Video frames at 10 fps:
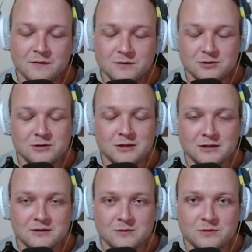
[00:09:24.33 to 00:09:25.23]
Chuck a
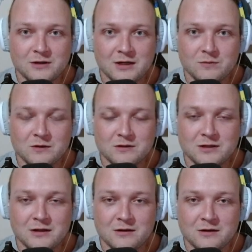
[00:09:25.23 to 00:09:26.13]
subscribe to the
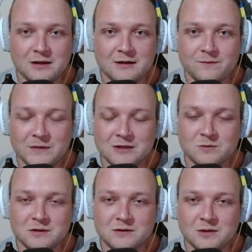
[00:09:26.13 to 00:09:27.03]
channel and a like, helps me
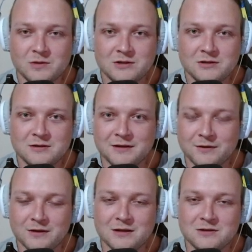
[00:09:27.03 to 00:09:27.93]
out so much. I'll
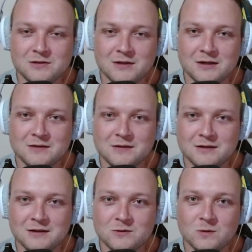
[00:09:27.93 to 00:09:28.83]
catch you guys in the
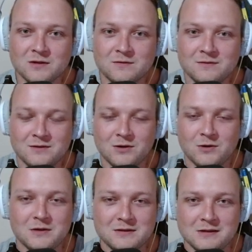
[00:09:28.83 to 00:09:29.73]
next one.
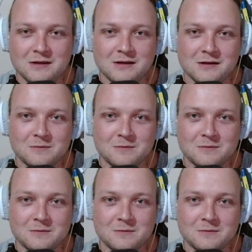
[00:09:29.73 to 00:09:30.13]
Augiesaint out.